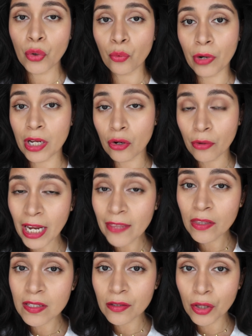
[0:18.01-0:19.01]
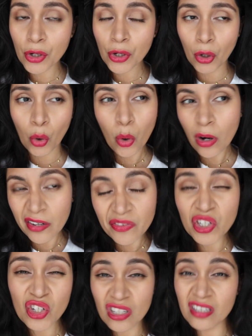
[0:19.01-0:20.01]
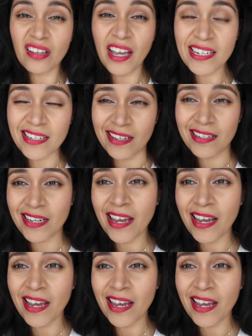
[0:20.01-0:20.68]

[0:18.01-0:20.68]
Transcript: recreate this look or if you just liked it.